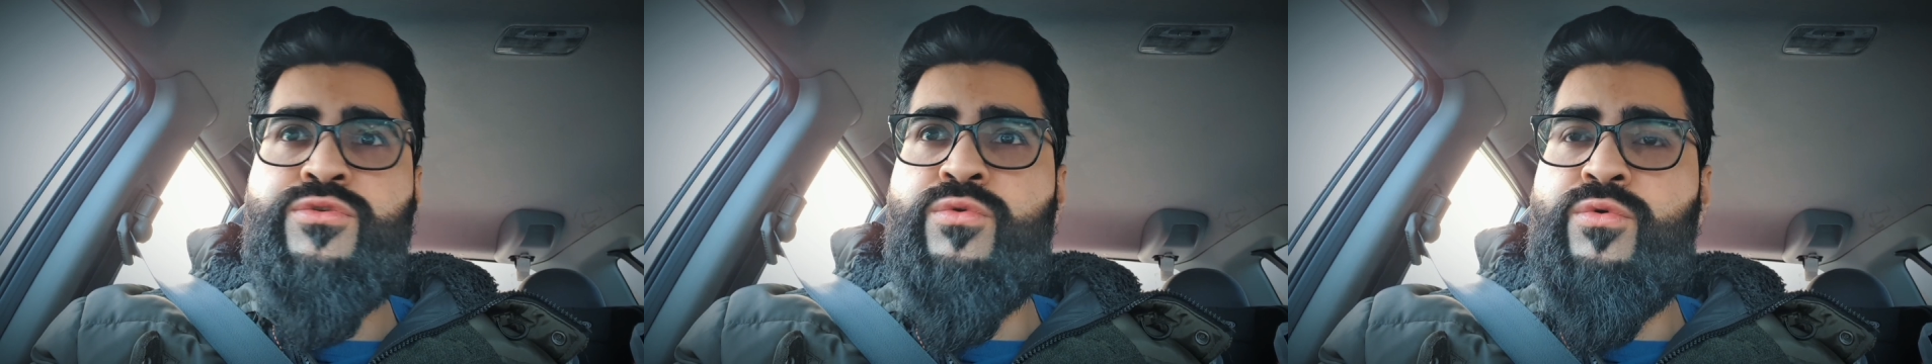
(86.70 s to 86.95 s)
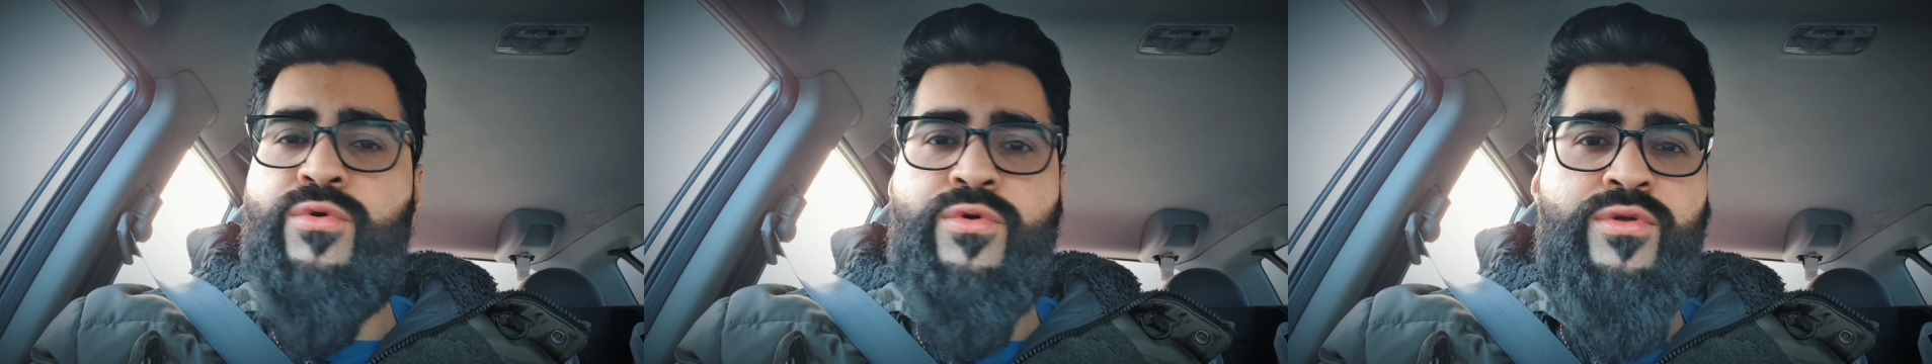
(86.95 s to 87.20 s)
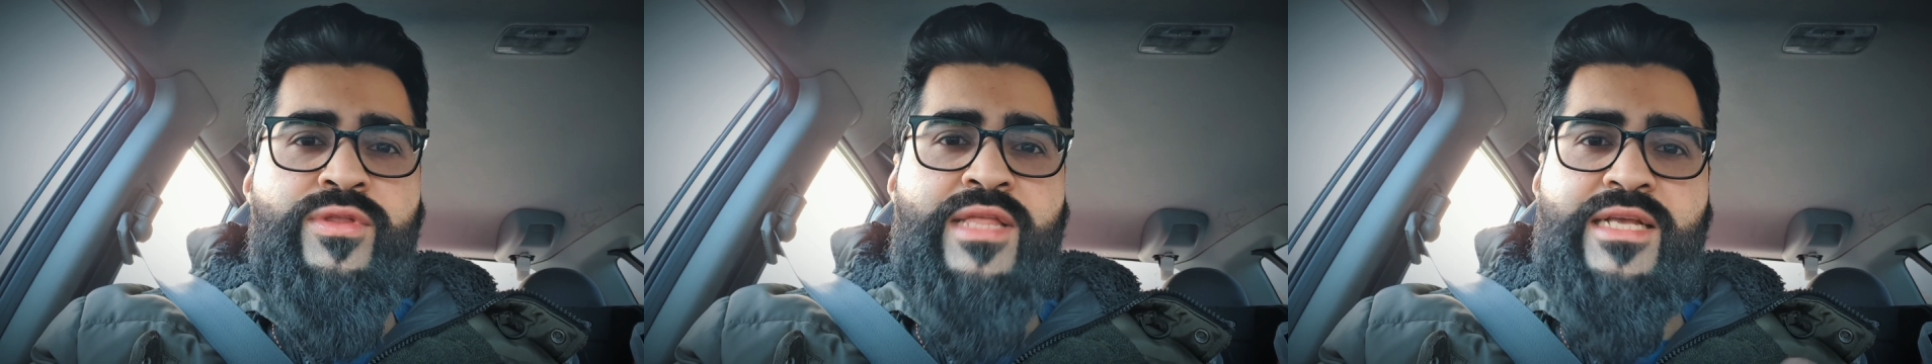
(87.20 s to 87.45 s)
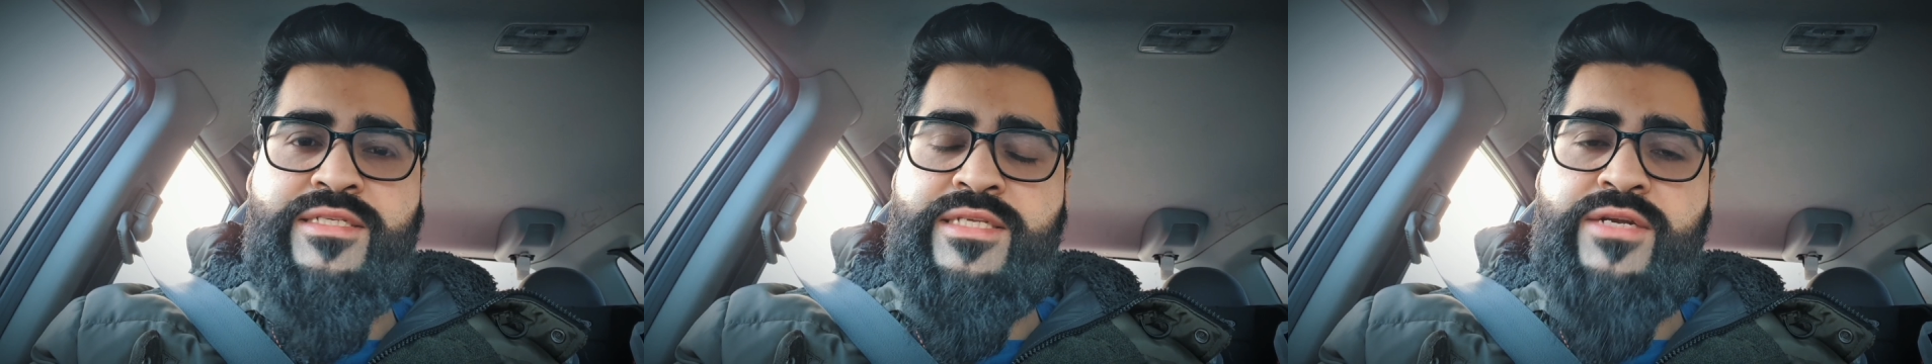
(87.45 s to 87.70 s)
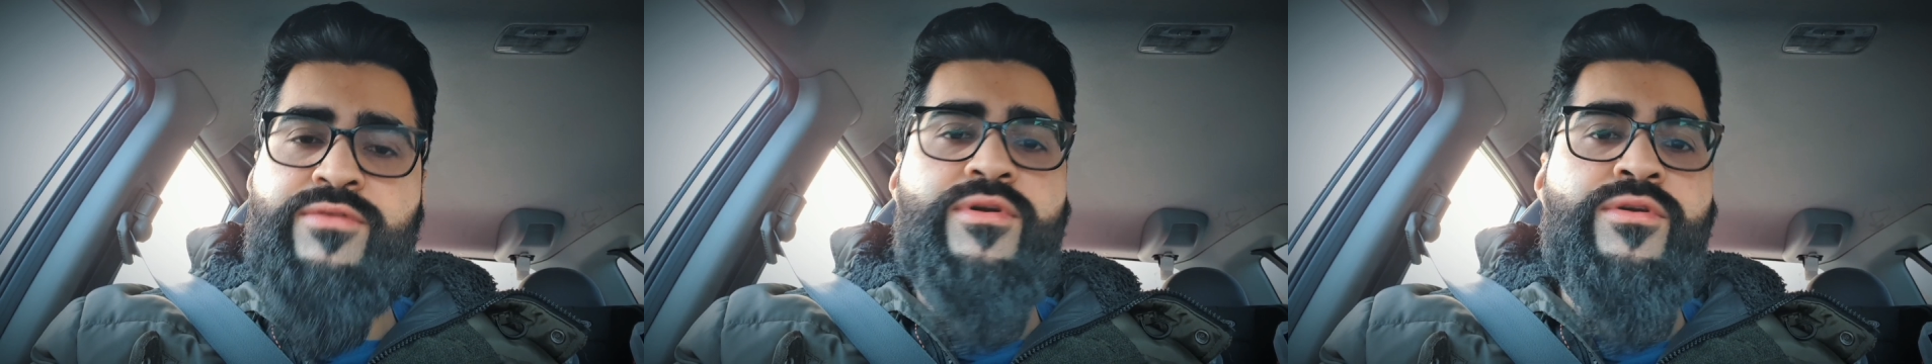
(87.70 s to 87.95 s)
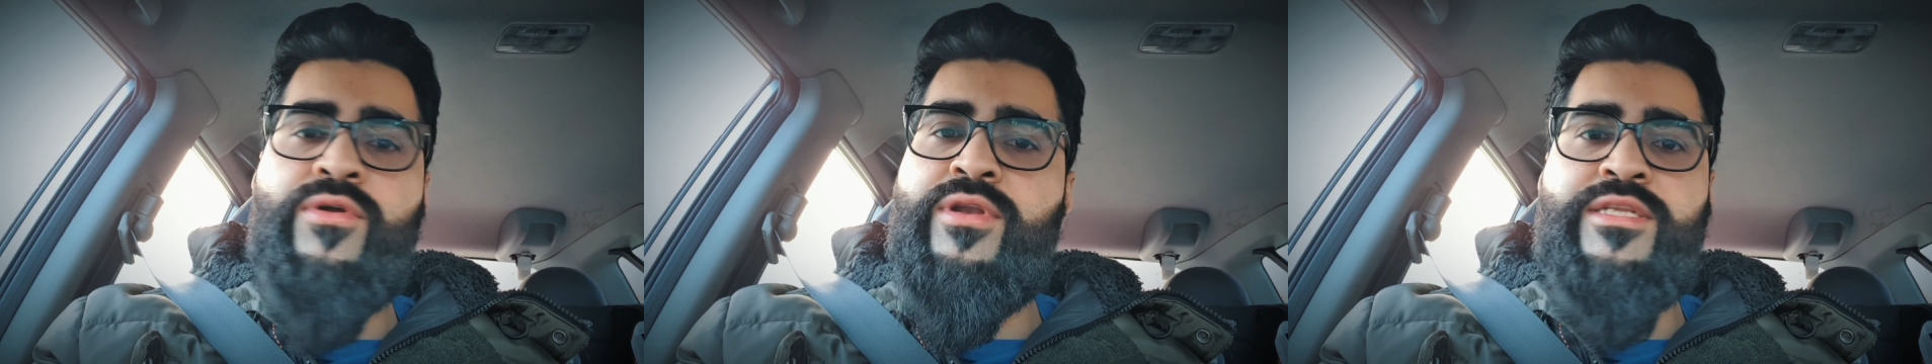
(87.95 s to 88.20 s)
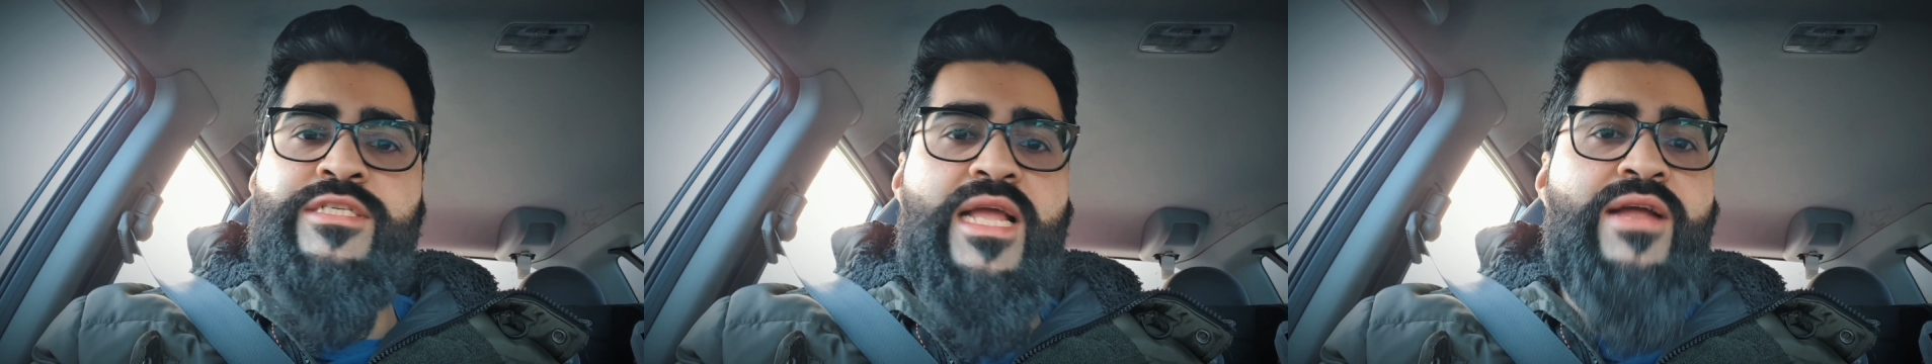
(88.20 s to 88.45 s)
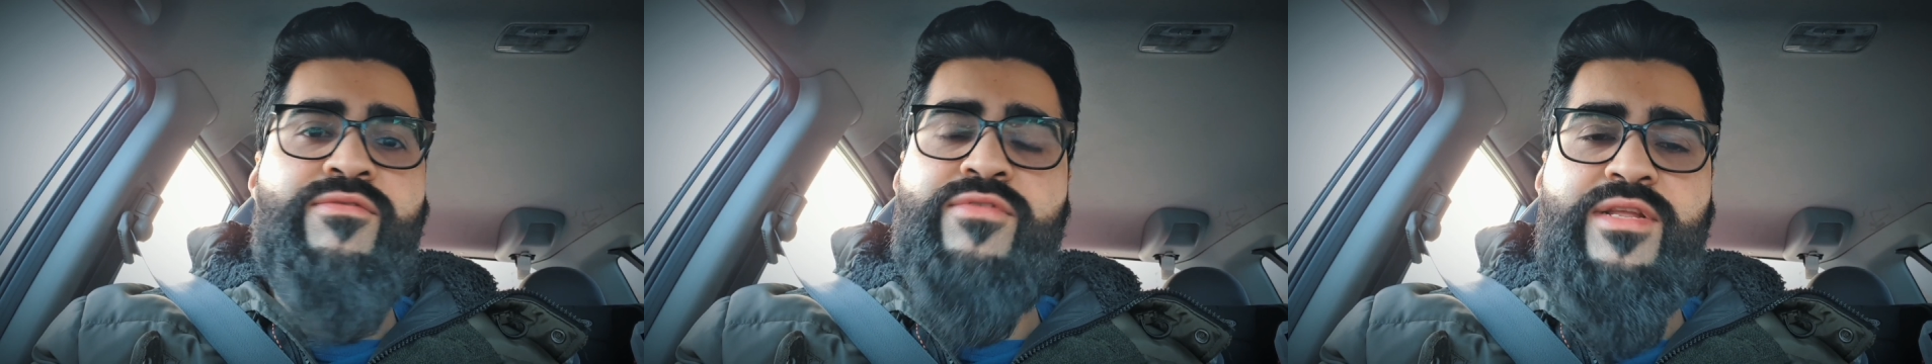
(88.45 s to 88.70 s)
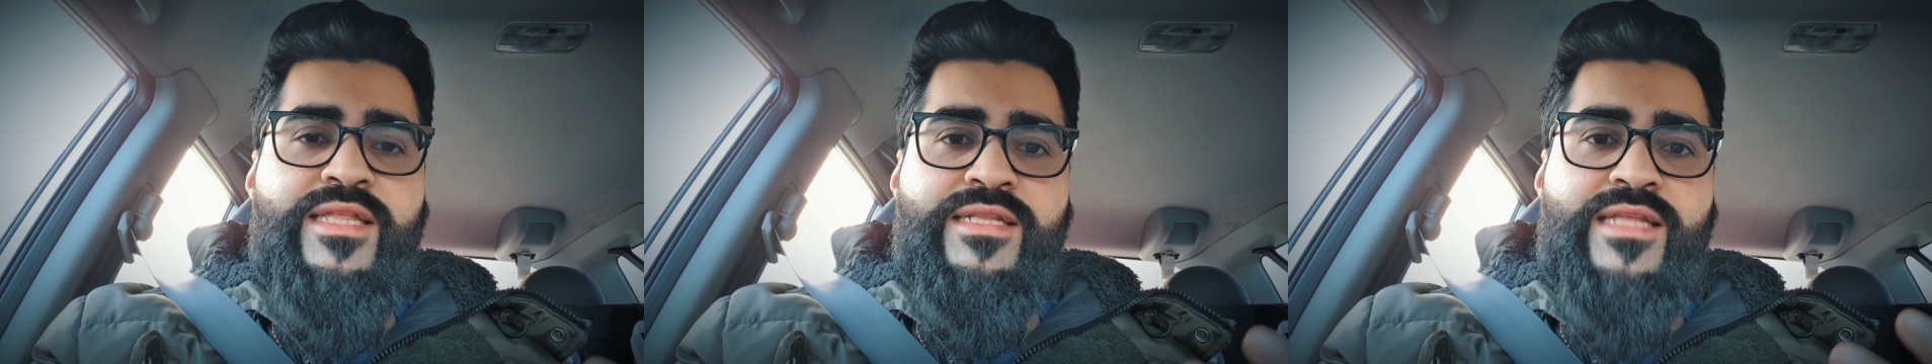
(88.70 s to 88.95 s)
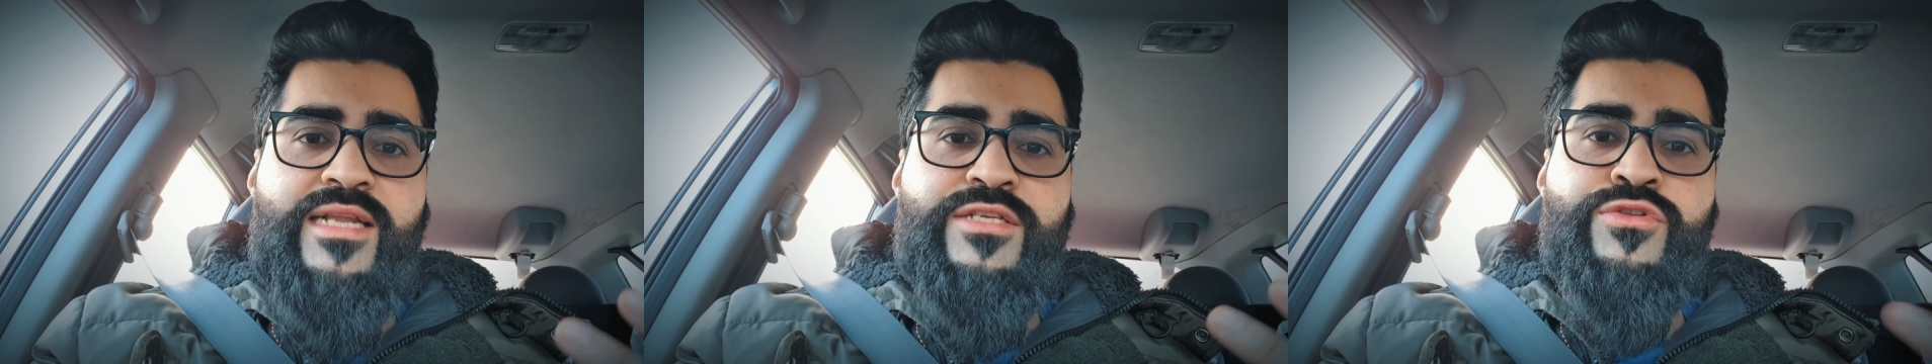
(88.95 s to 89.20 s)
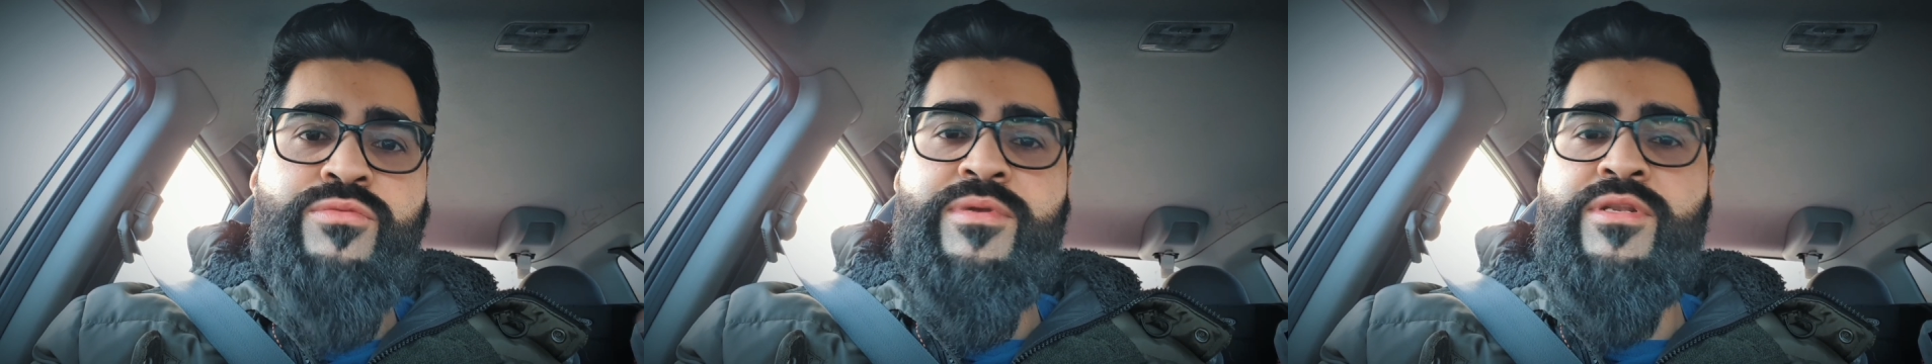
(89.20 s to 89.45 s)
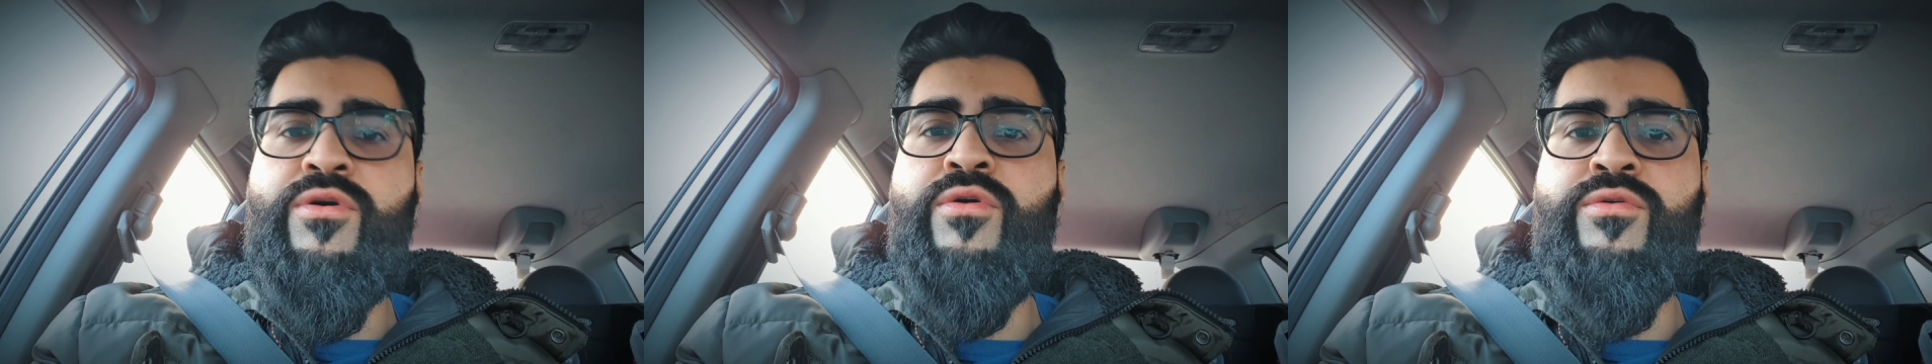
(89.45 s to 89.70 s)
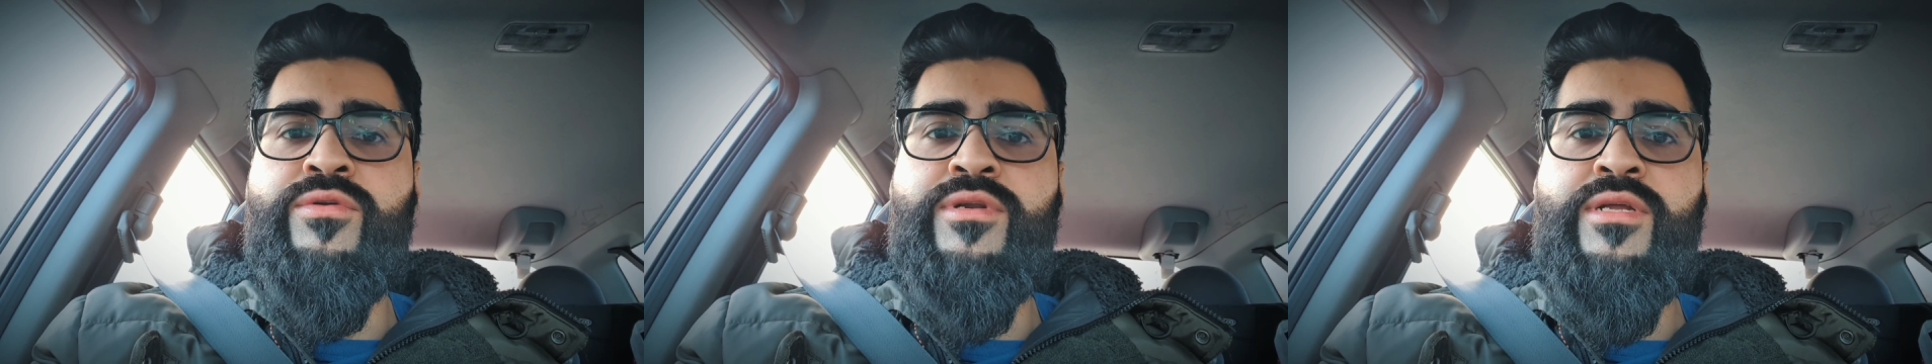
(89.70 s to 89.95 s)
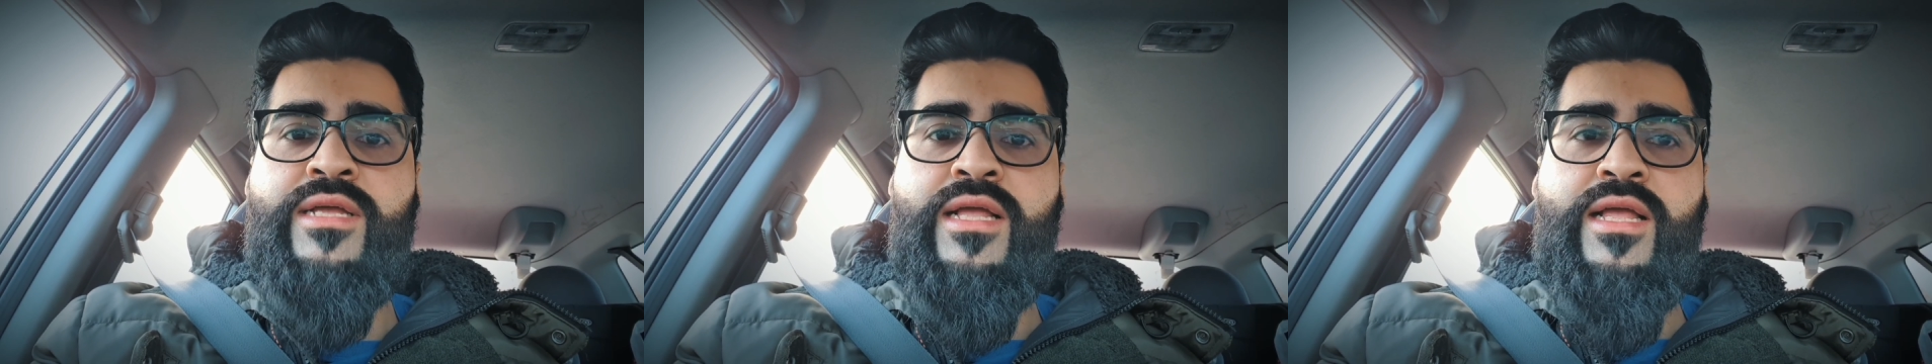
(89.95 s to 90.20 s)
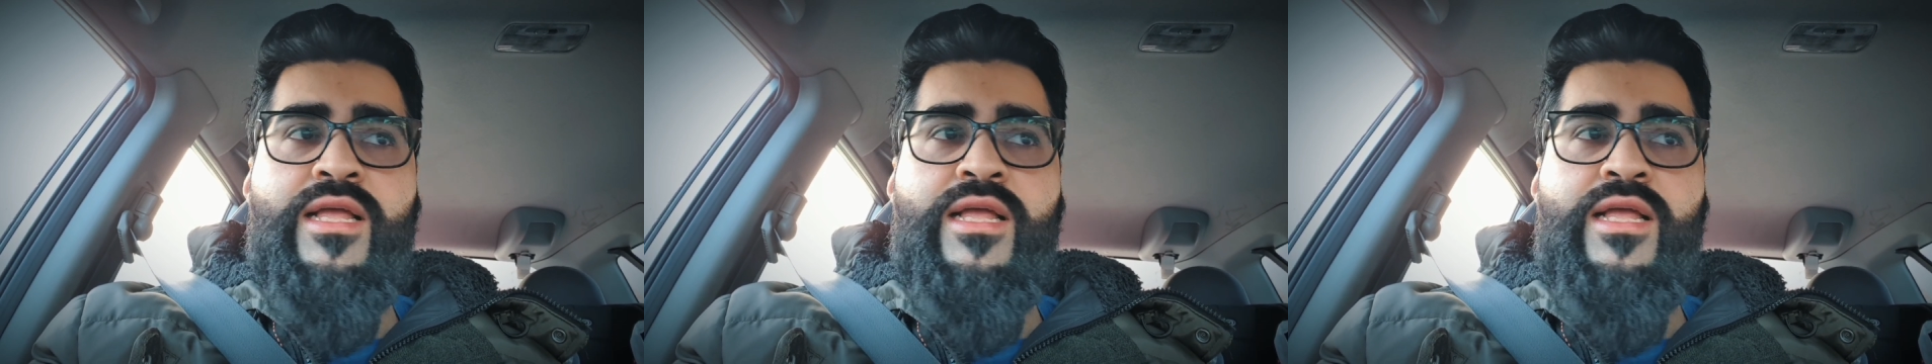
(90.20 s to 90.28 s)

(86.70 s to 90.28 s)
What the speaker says: to all of that secret knowledge, everything that is to be known